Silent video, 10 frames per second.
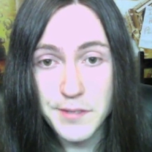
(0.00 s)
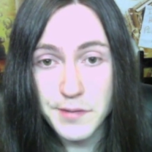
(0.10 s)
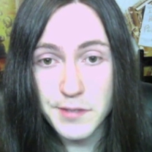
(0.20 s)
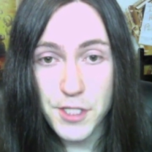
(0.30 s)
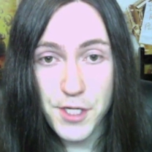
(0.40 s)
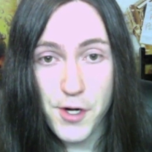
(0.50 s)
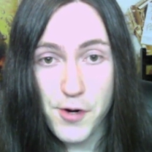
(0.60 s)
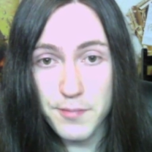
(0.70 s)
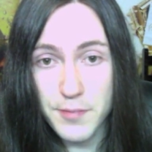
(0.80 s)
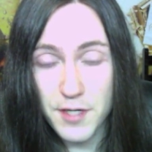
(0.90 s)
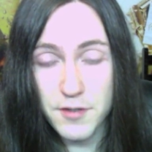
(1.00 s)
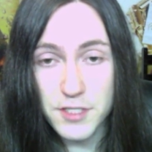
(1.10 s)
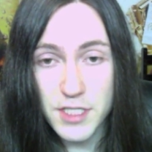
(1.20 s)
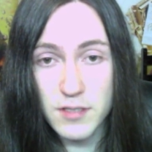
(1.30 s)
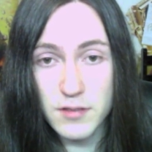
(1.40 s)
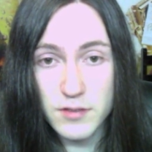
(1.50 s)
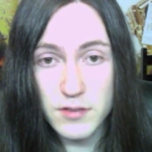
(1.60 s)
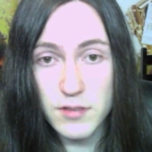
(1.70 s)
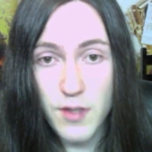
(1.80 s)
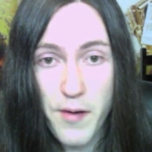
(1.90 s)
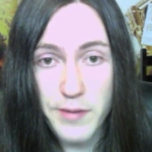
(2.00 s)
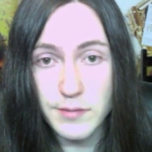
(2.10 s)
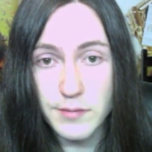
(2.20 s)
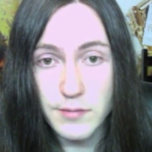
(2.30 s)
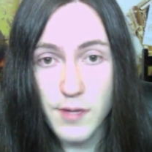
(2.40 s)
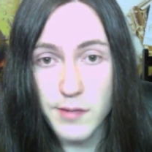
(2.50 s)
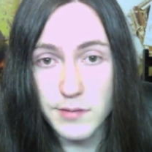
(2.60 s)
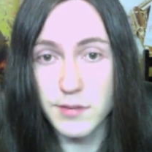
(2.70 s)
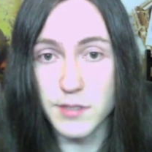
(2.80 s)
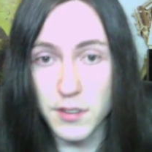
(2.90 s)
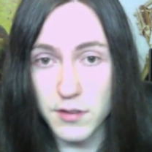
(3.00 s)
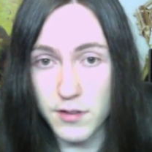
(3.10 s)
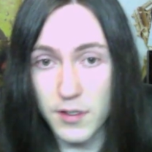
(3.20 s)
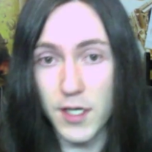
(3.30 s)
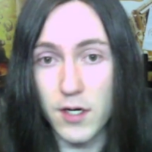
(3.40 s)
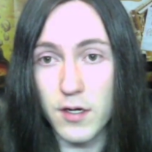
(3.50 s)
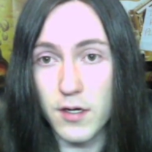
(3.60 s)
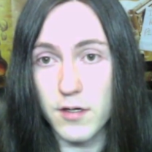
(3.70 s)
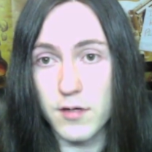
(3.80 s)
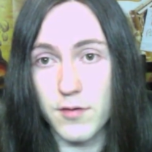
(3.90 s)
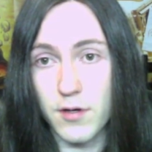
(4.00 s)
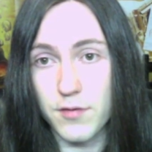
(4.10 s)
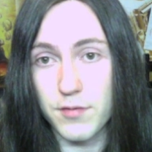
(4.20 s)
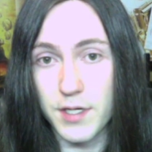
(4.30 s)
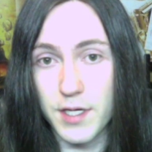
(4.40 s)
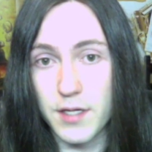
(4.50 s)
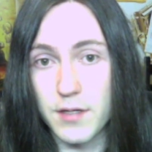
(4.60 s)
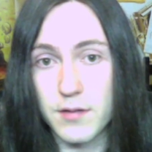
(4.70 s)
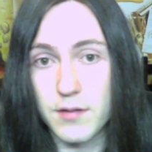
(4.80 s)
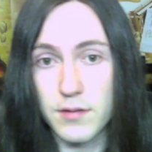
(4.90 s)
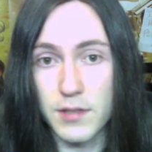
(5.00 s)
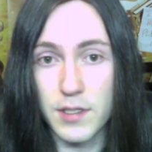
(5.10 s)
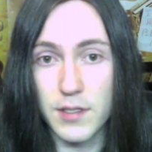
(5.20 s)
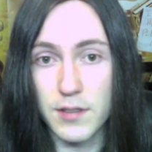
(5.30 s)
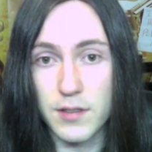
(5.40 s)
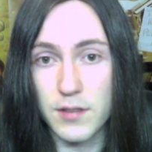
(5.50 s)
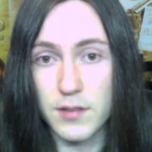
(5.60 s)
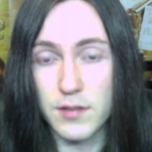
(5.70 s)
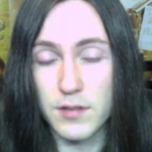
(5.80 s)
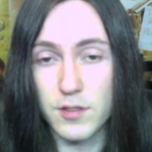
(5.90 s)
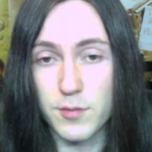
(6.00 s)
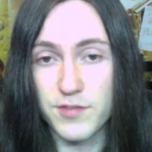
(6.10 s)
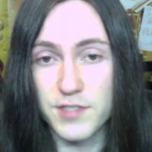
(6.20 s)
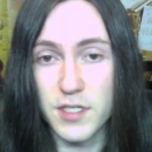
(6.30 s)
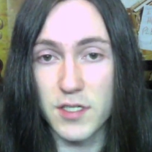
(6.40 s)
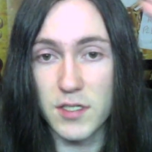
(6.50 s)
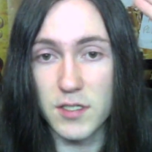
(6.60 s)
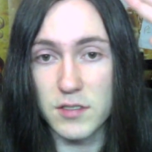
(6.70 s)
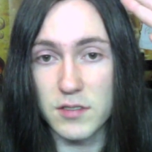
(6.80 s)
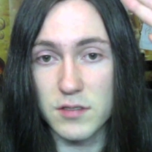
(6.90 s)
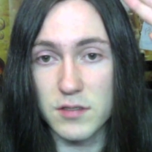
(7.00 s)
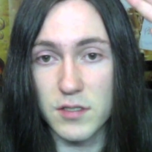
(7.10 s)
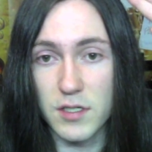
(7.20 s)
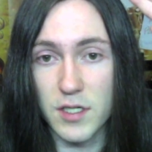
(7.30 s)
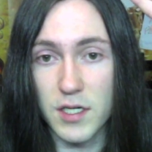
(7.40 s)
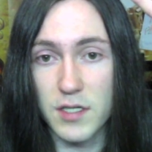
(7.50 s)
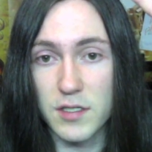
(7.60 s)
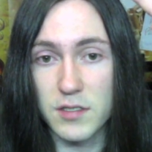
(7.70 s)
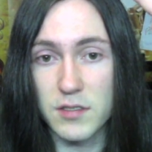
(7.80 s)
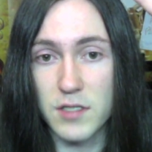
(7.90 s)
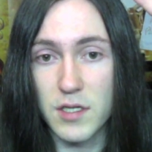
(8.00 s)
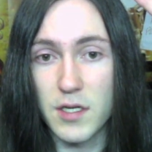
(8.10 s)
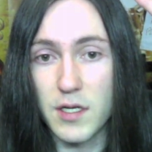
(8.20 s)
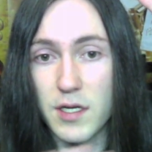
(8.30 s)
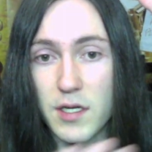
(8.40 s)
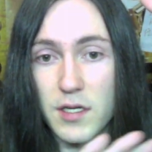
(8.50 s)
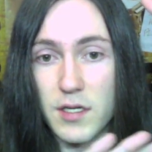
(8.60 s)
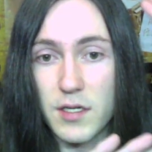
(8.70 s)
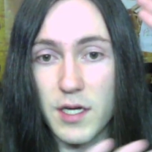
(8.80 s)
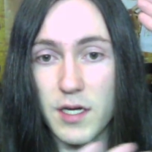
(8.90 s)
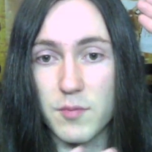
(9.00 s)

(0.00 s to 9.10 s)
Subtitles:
check out my other channels. Here they are, all 3 again. Your Movie Sucks, Doing Kindness, and Adam